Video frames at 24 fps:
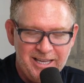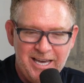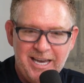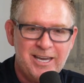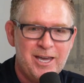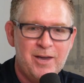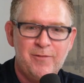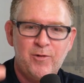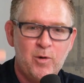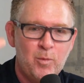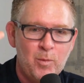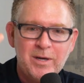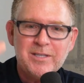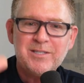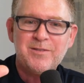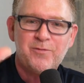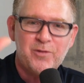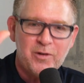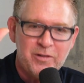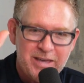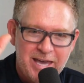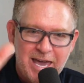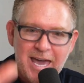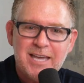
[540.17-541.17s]
Like, if it
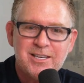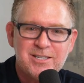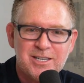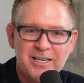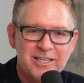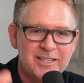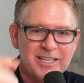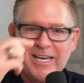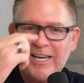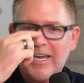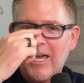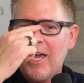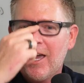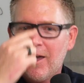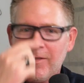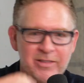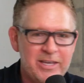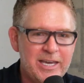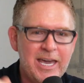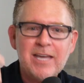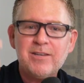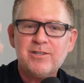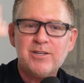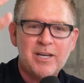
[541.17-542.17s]
wasn't for the agent, like
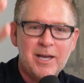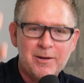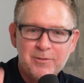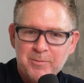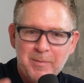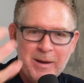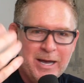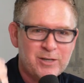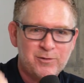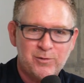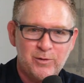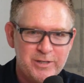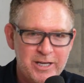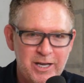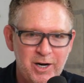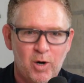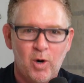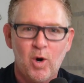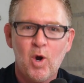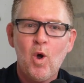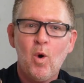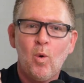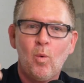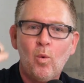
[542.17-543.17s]
the agent comes to my house for
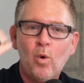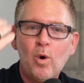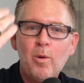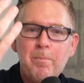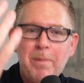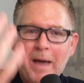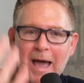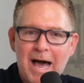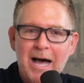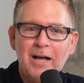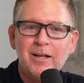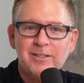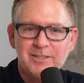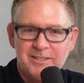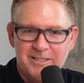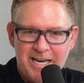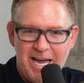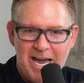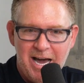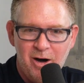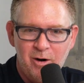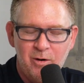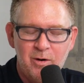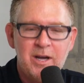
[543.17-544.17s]
dinner, we're pals
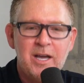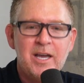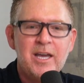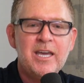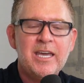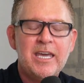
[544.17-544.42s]
now.